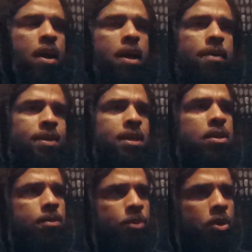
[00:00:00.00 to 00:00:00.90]
Everybody's
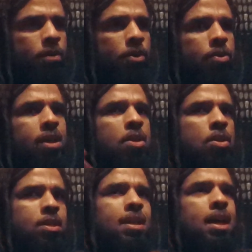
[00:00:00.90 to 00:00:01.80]
getting the portables. I
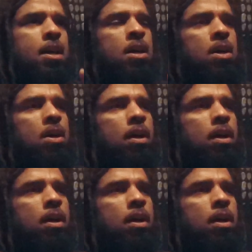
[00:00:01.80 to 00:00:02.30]
noticed a lot of